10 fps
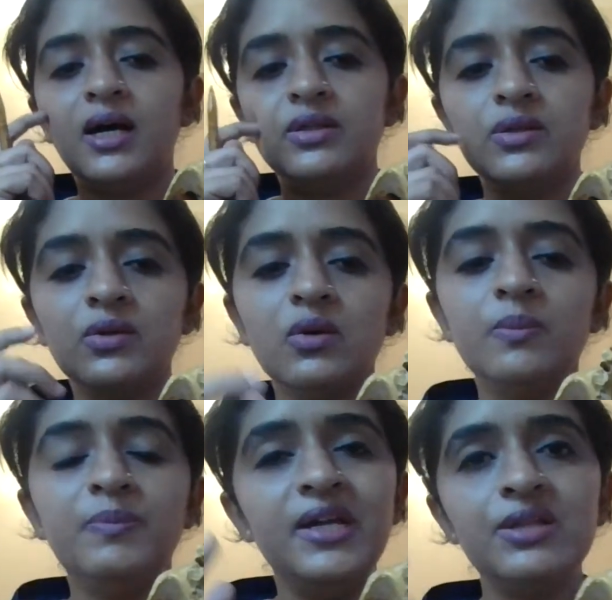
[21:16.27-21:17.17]

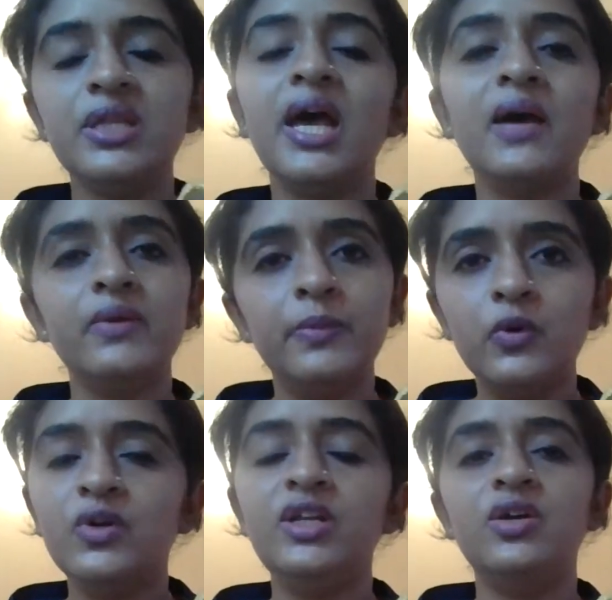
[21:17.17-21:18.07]
So please have a
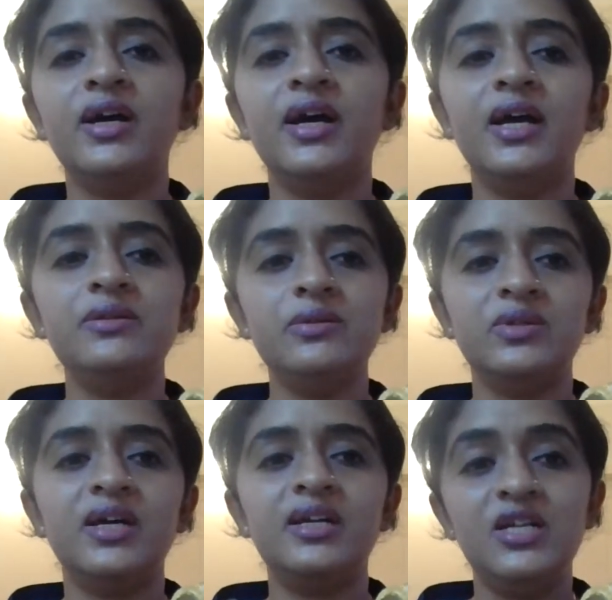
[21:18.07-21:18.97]
bone in your hand so
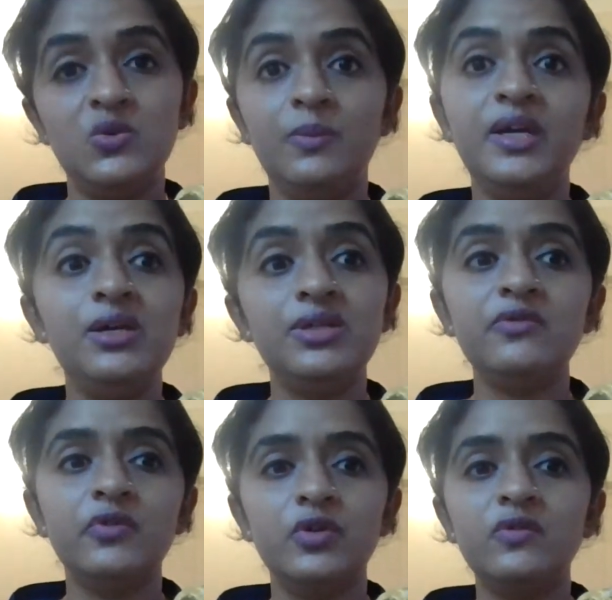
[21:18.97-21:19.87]
that it will be easy
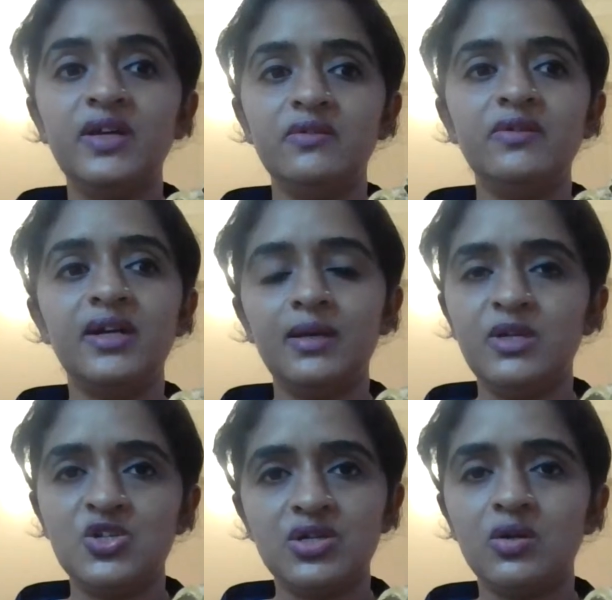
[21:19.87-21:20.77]
for you whenever I
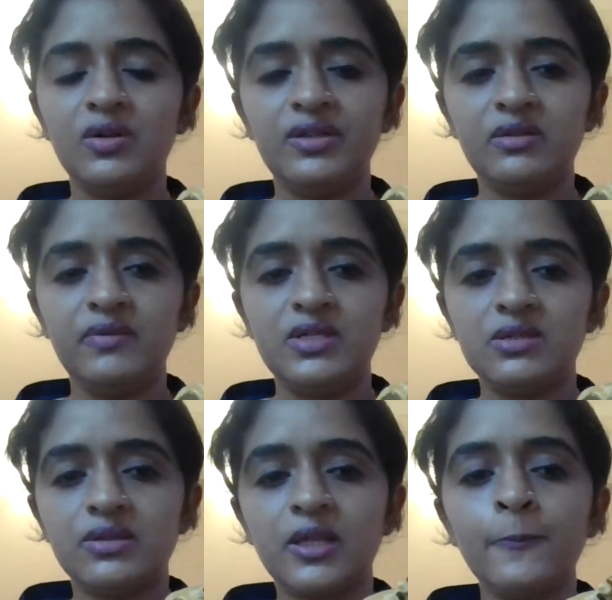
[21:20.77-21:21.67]
mention all these
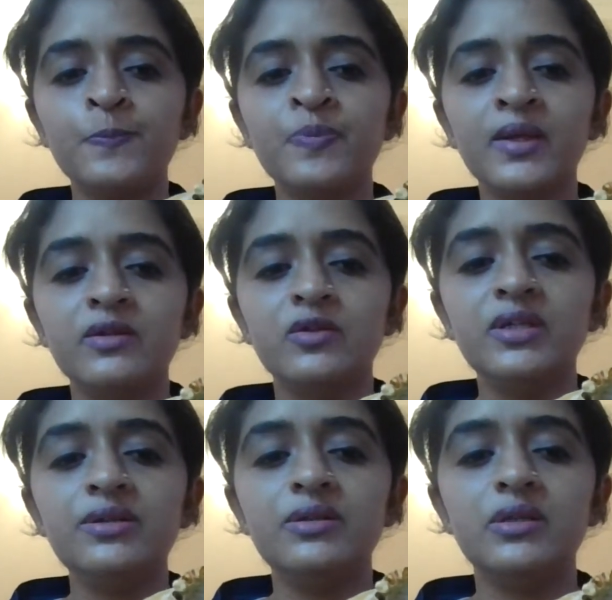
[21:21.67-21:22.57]
features. So
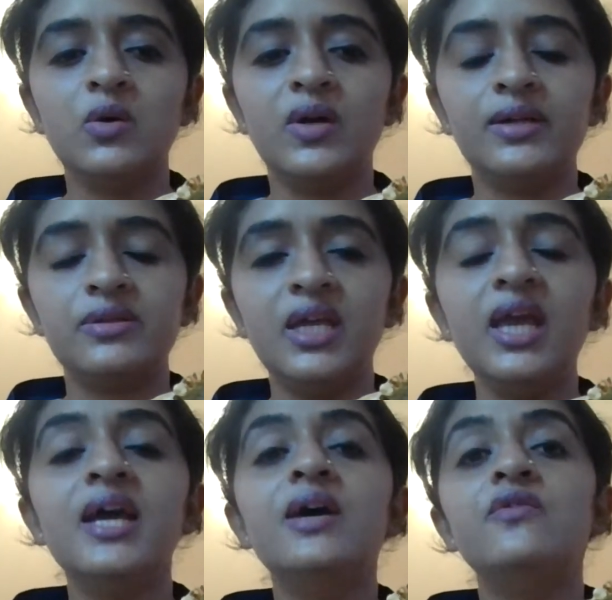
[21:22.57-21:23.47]
this is known as the
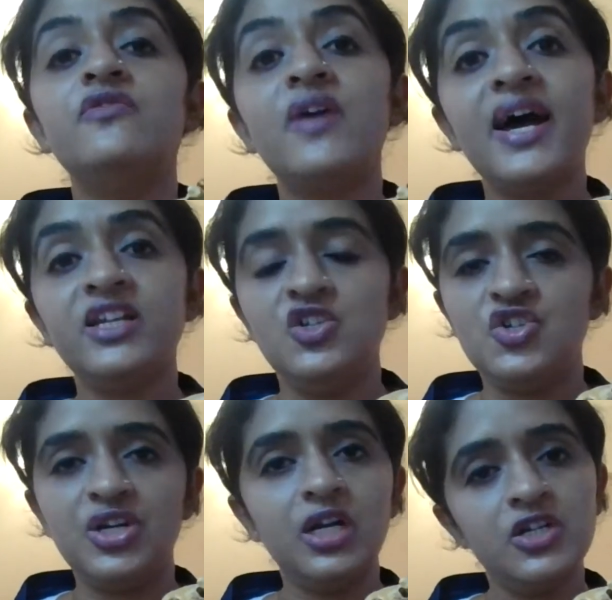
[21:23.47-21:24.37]

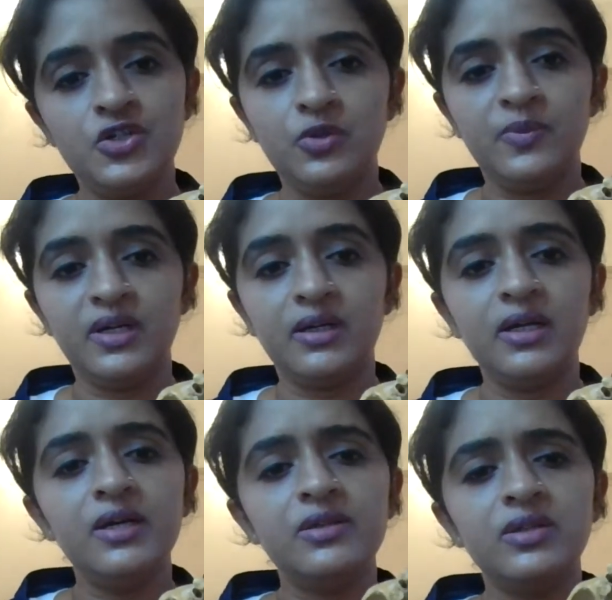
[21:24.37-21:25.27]
pharyngeal tubercle.
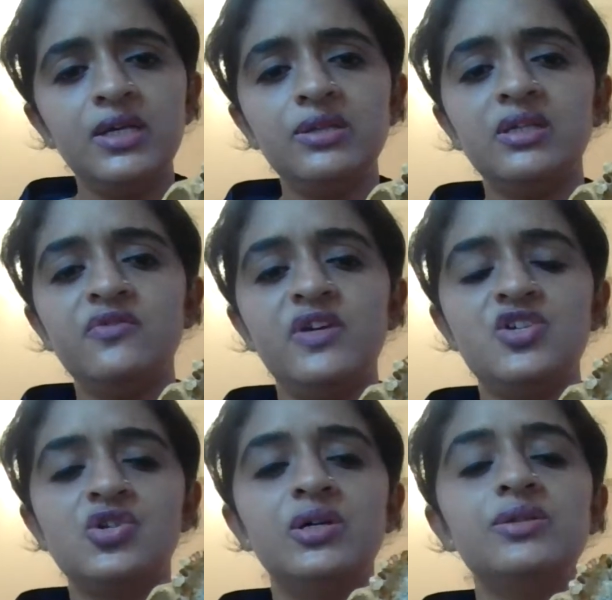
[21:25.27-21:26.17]
So these are the
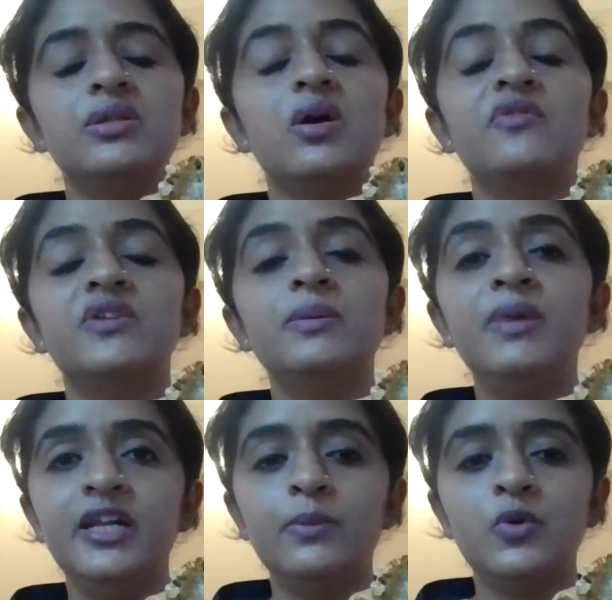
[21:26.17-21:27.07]
features of the
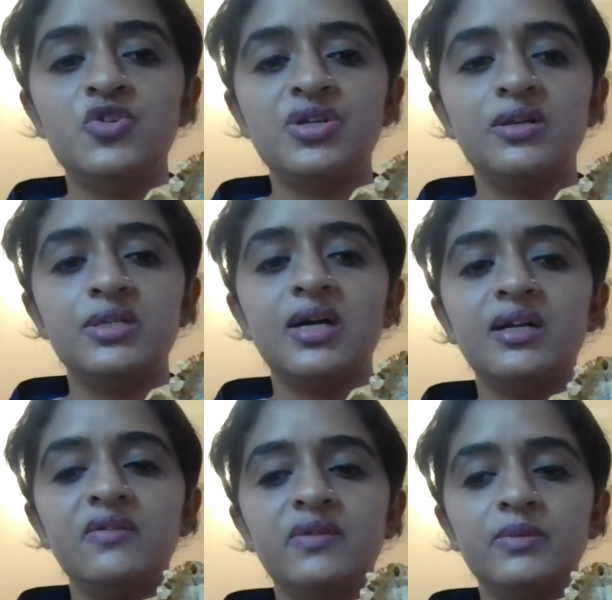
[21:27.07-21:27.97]
middle portion,
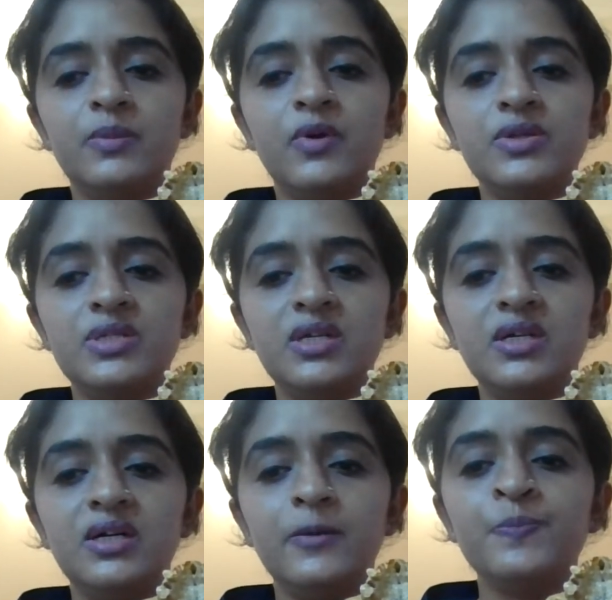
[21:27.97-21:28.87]
starting from the
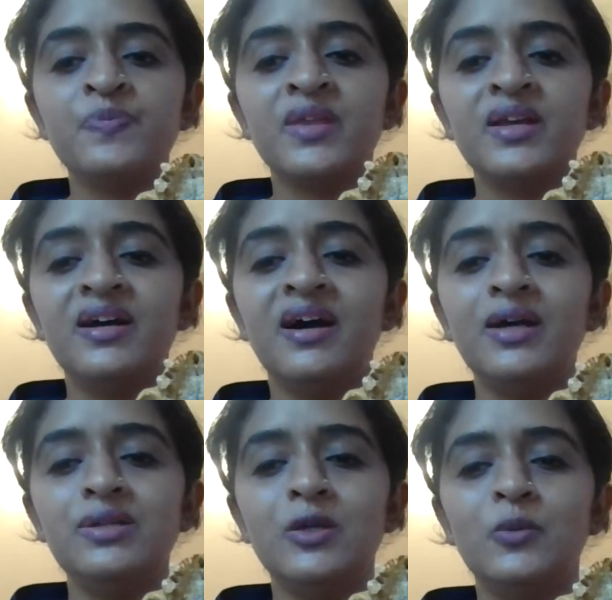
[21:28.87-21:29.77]
posterior,
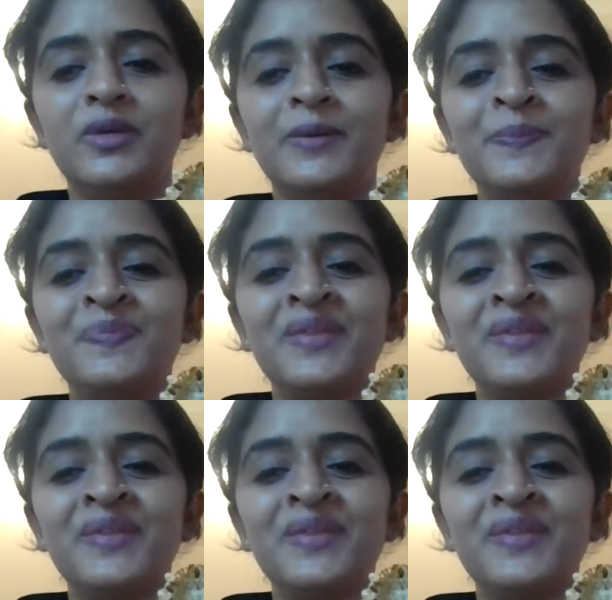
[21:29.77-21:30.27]
hi Soumya,